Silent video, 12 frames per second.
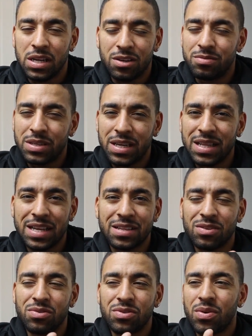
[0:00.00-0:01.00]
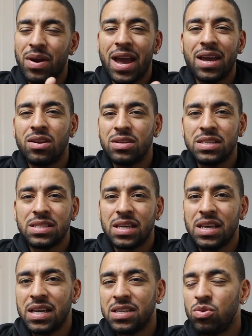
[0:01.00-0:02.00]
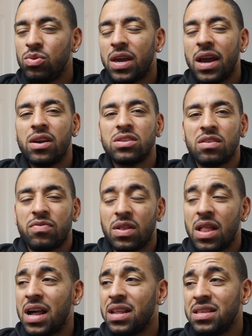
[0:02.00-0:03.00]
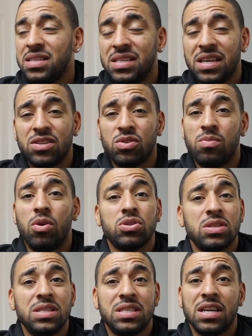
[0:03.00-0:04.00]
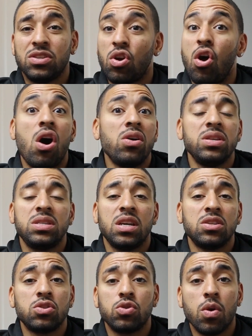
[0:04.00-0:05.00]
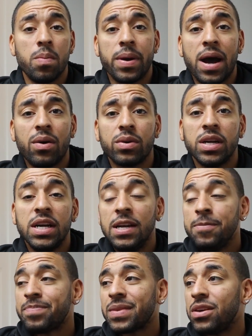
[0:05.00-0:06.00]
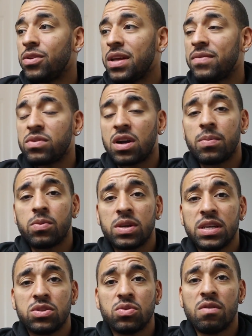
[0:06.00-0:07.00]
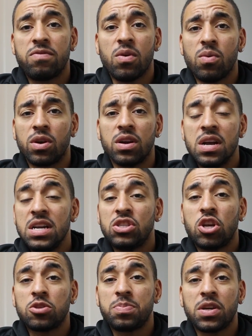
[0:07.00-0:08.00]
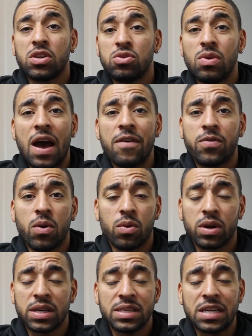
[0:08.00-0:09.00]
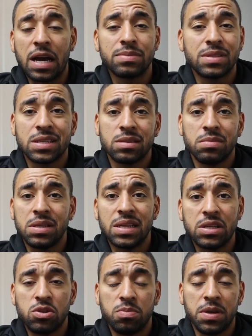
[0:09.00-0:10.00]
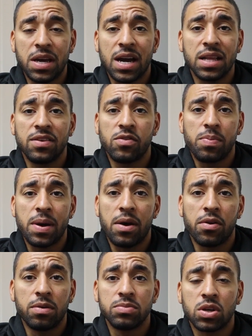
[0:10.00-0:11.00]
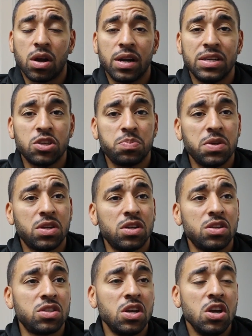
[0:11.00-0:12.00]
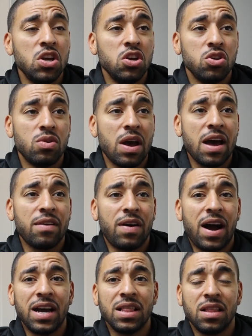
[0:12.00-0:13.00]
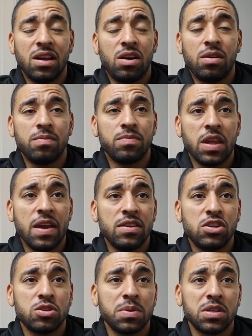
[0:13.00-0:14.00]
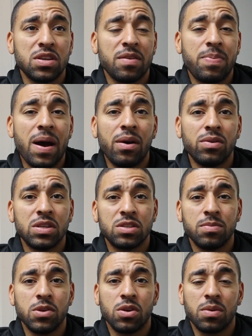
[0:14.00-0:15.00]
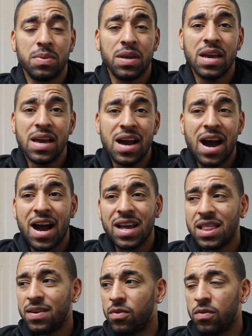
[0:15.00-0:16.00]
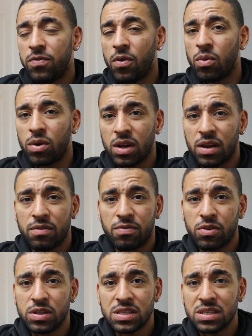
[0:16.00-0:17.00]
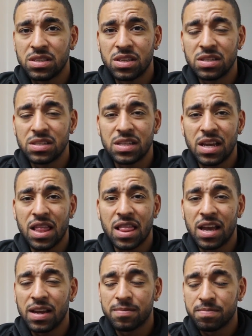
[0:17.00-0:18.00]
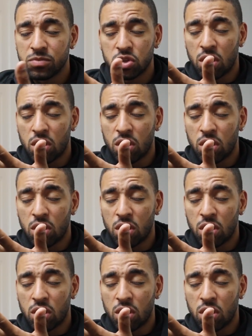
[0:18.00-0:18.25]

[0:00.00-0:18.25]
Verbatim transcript: what I'm saying? Like, don't hate on these kids. Who cares if a lot of these kids, or most of these kids, or all these kids are doing power? You only have a couple kids doing footwork. Just because you have footwork and tops doesn't mean that you beat high-level power. I'm sorry. And just because you have power doesn't mean you can beat high-level footwork and freezes. You understand? Like, I'm